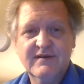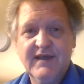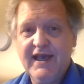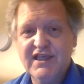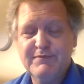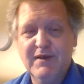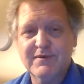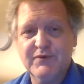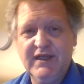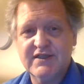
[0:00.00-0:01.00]
And you'll be able
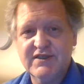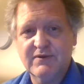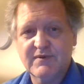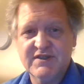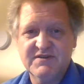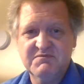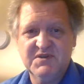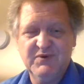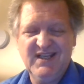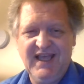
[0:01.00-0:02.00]
to read it too, because
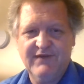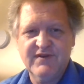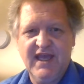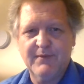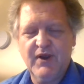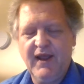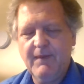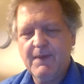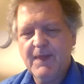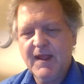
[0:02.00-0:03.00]
you read it half the time, right?
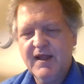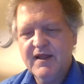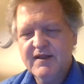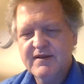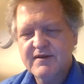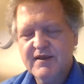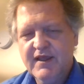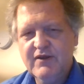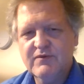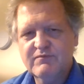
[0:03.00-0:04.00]

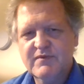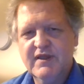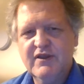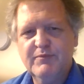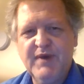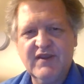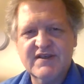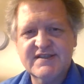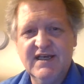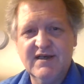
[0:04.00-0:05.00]
You'll pick
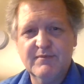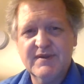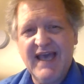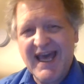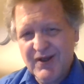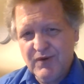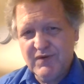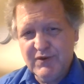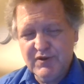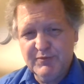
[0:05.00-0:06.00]
this up. Not
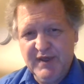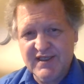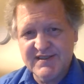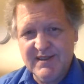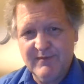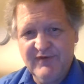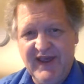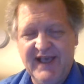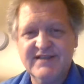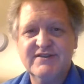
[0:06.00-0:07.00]
only will you pick this up
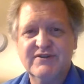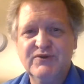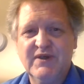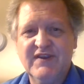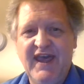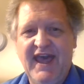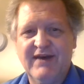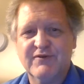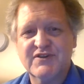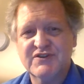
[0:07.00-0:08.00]
fast, you're doing
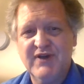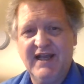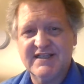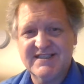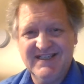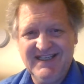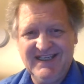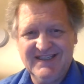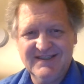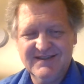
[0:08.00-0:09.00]
that versus trying to study it.